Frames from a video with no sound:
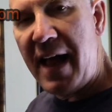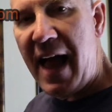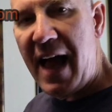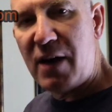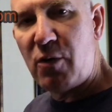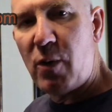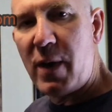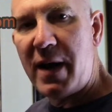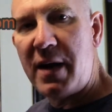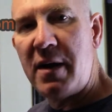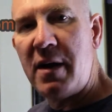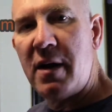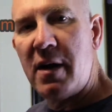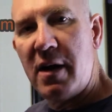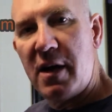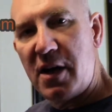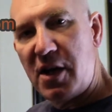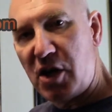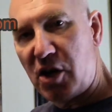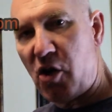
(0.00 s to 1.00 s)
a headwind,
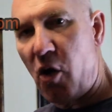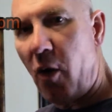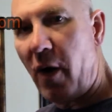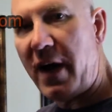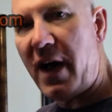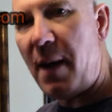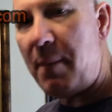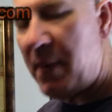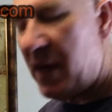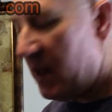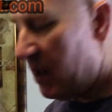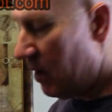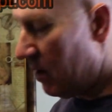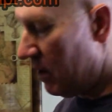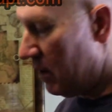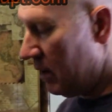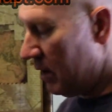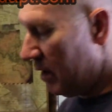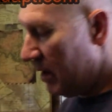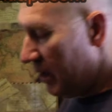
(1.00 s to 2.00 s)
you're going
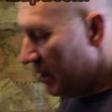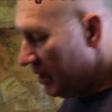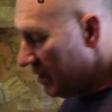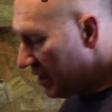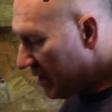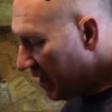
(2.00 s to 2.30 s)
uphill, you